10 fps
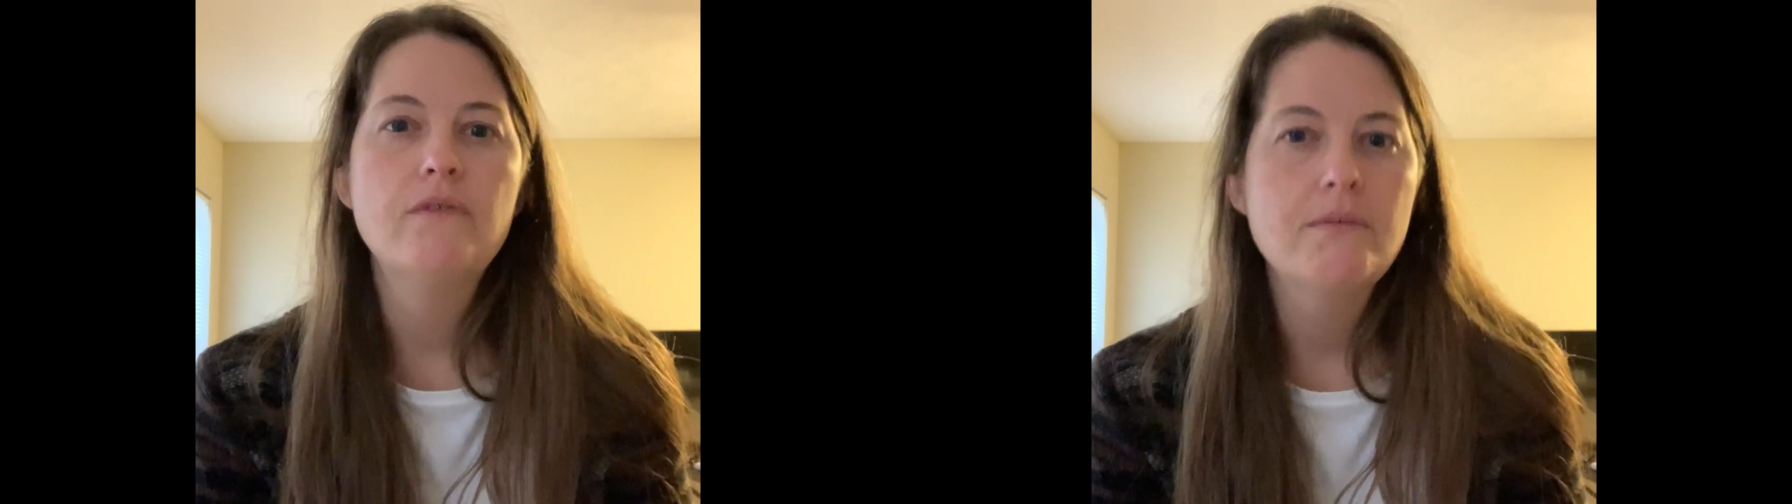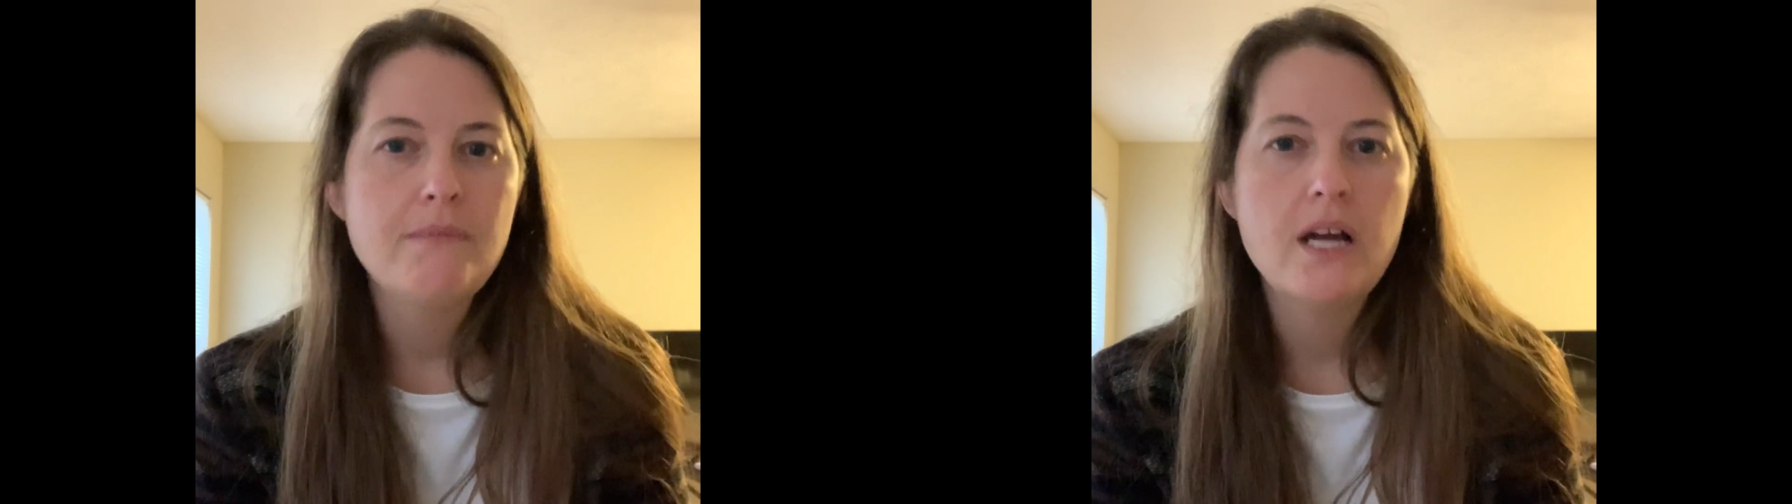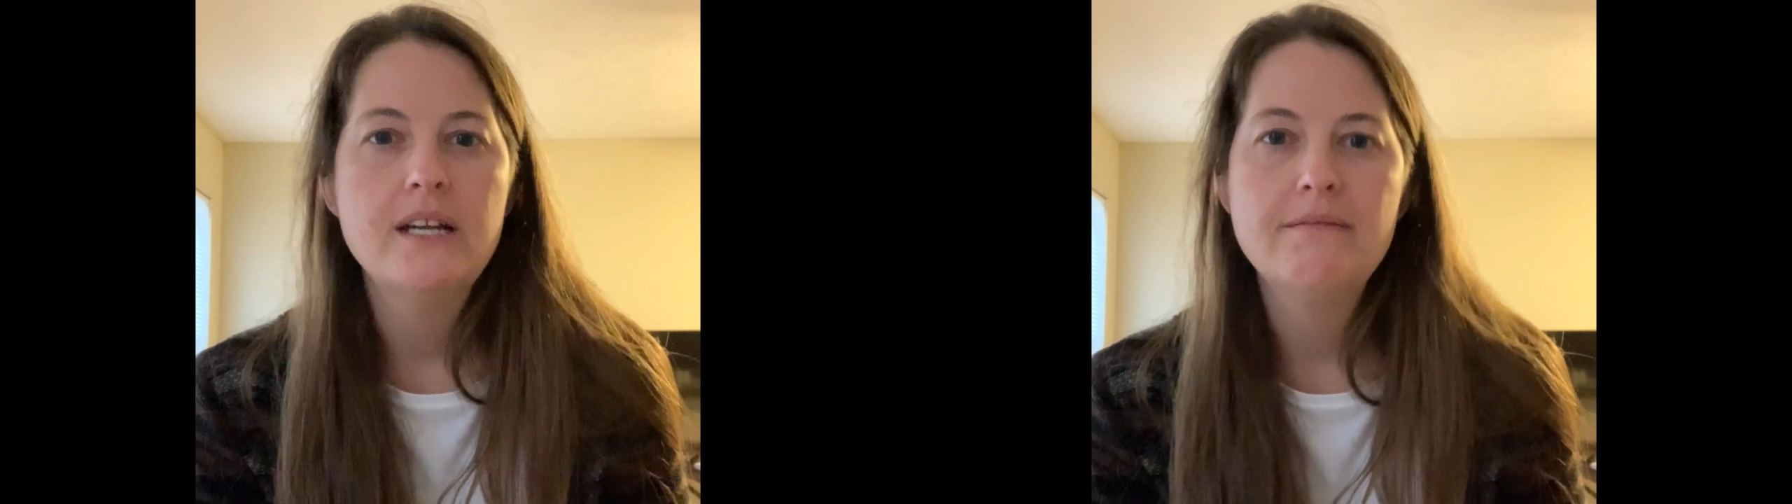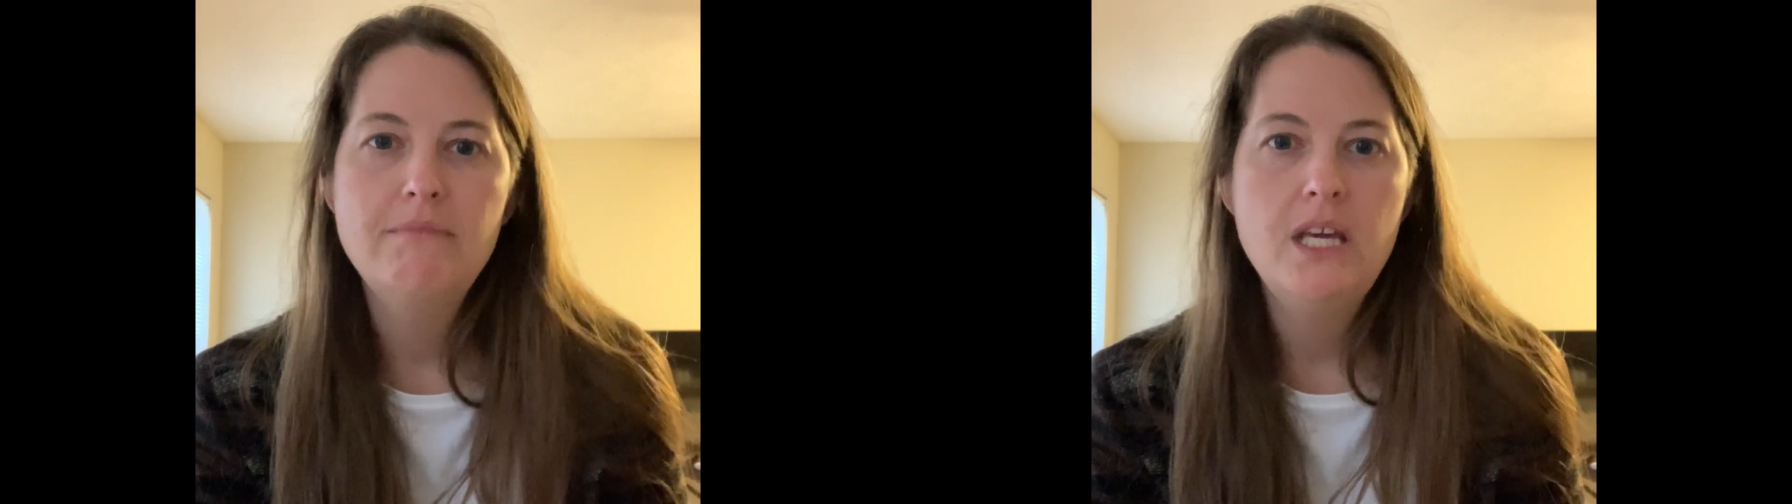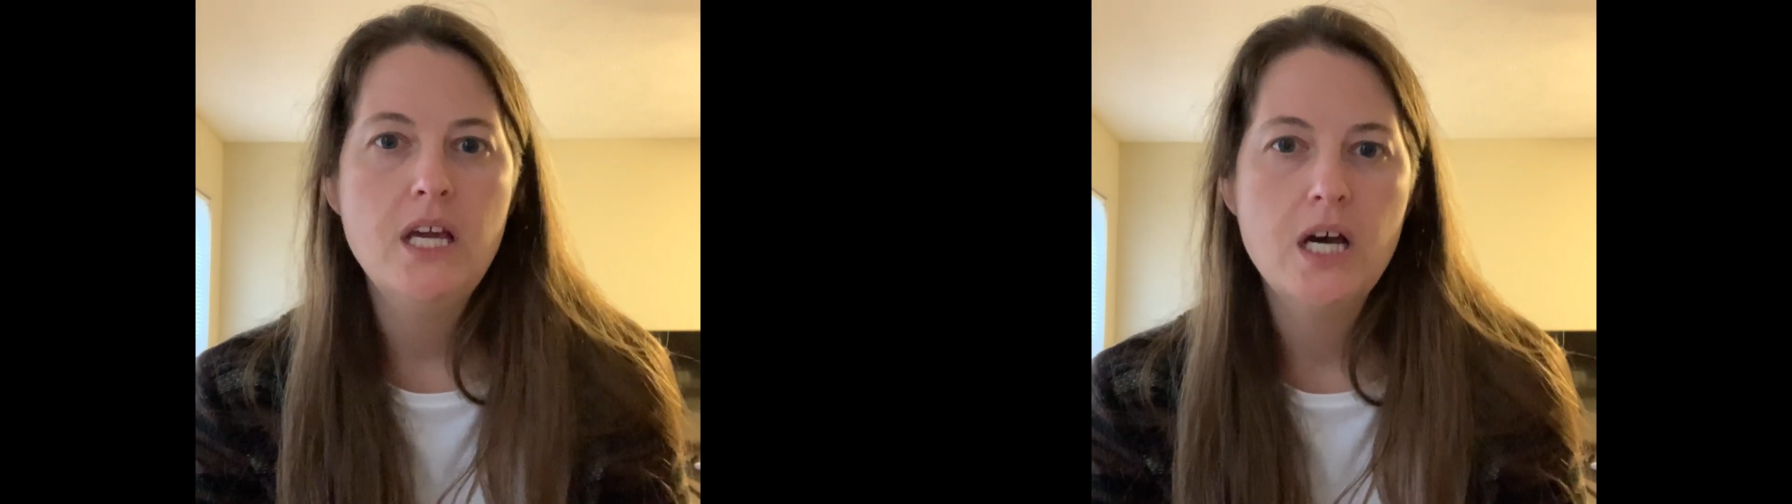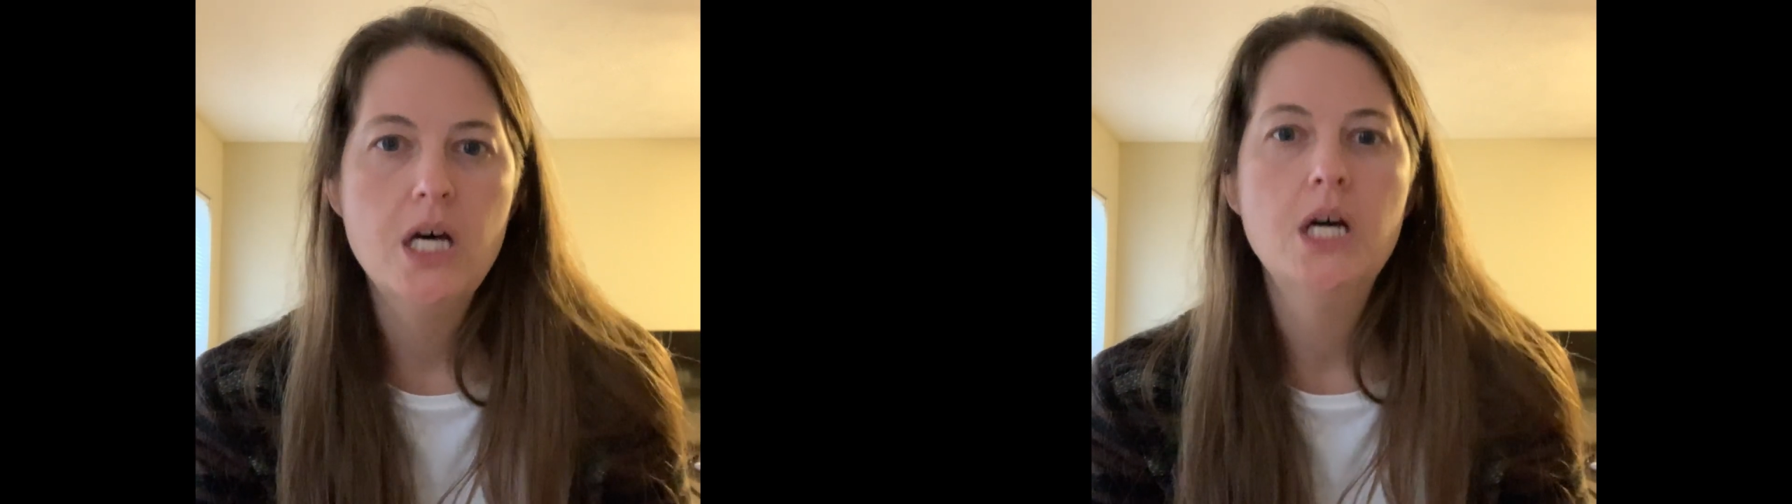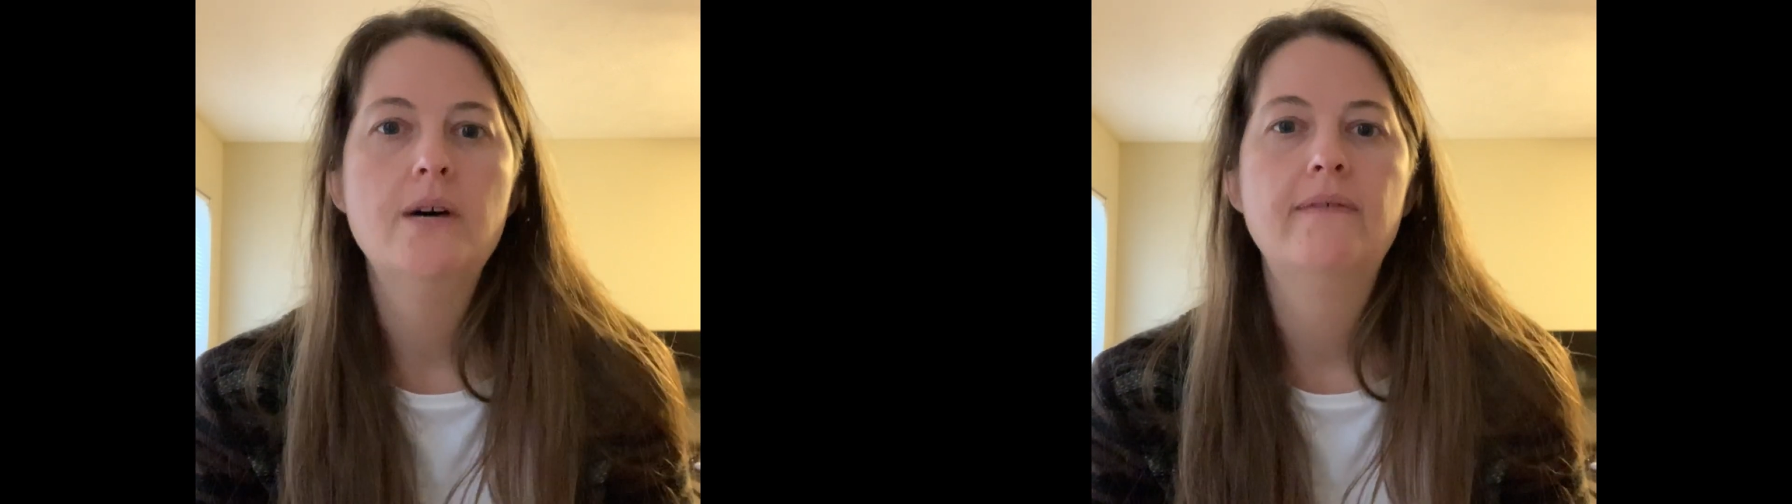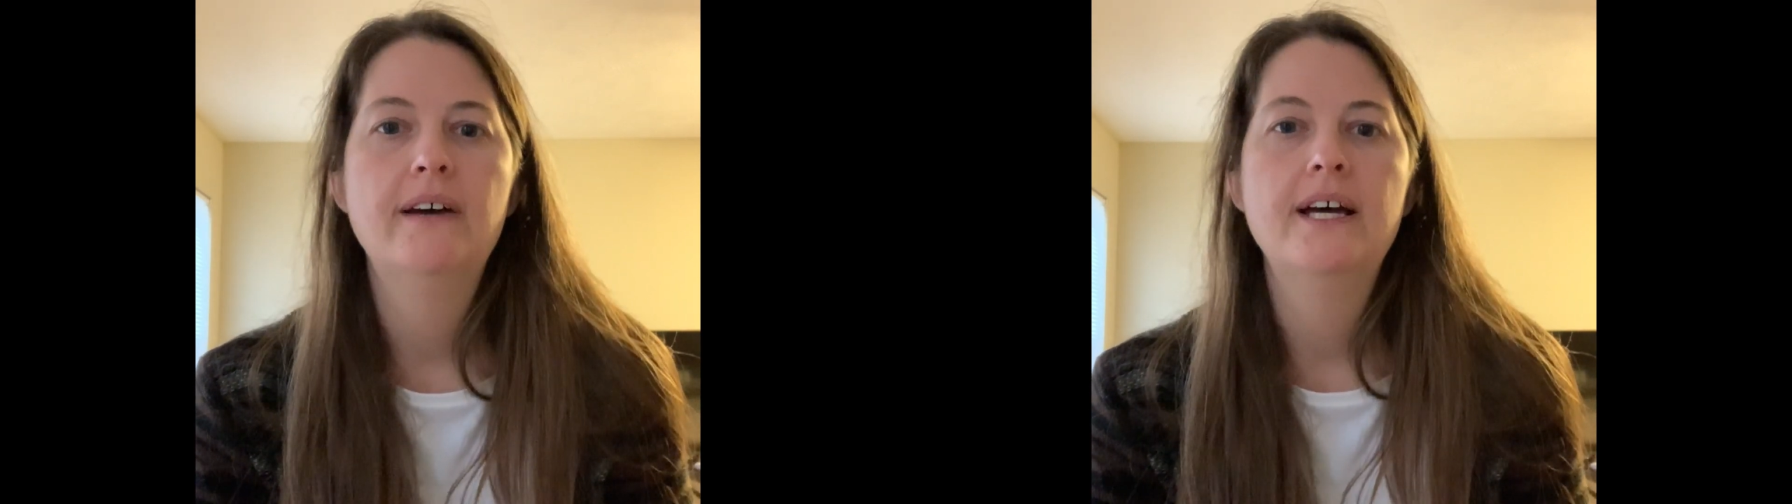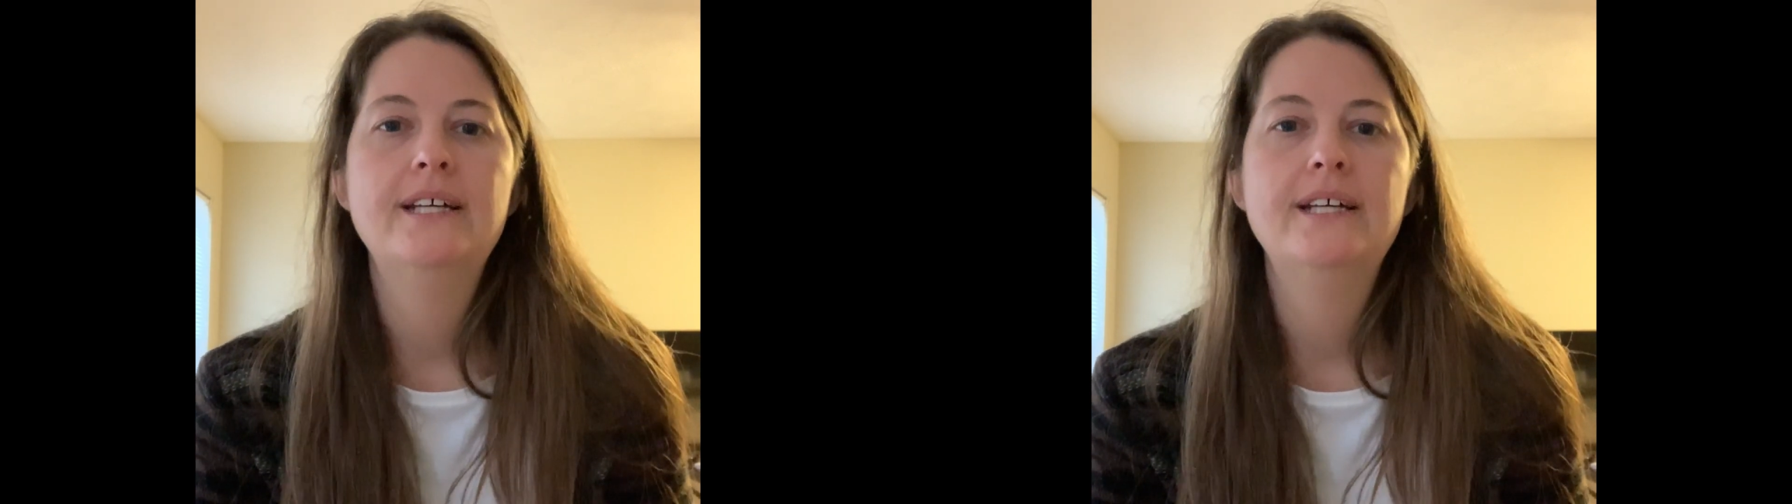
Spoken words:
reminded me of